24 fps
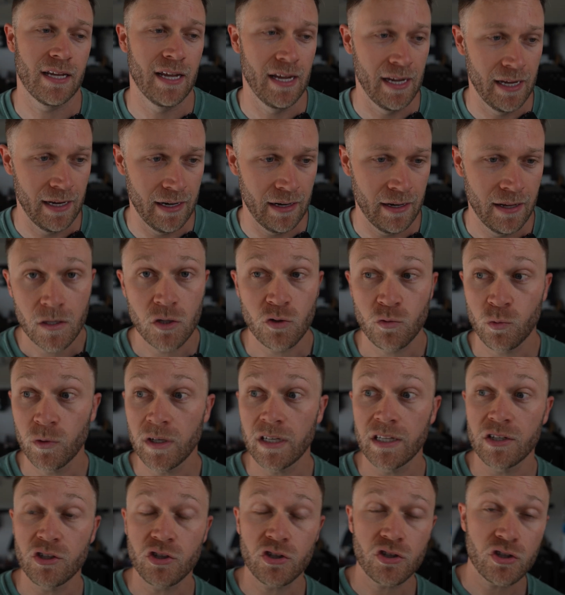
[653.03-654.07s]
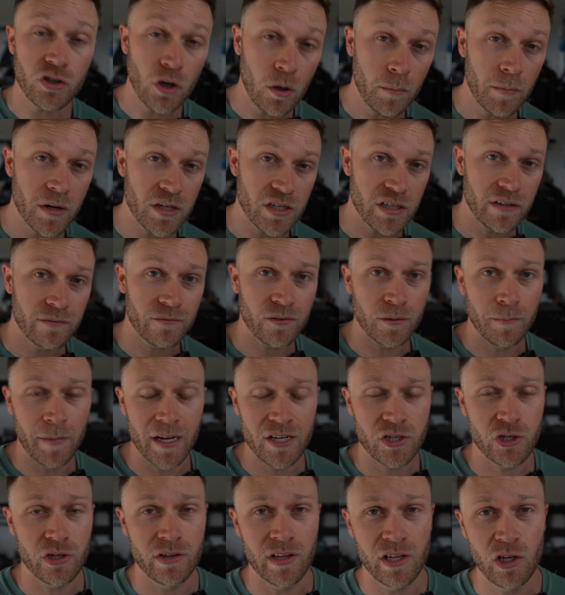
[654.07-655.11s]
and there's really so much
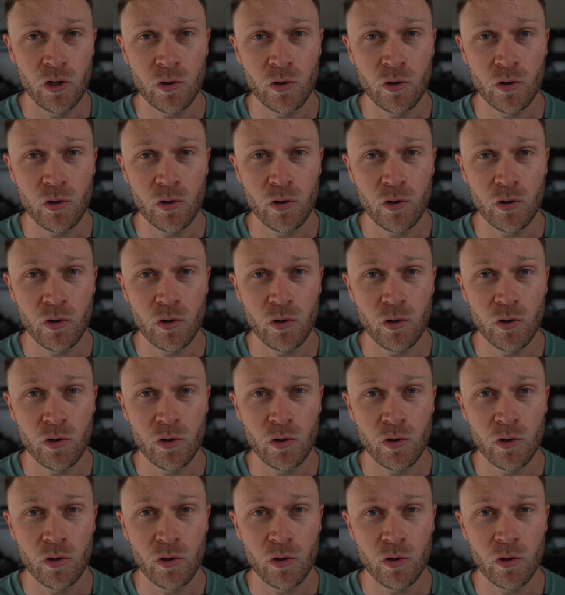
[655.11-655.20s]
information that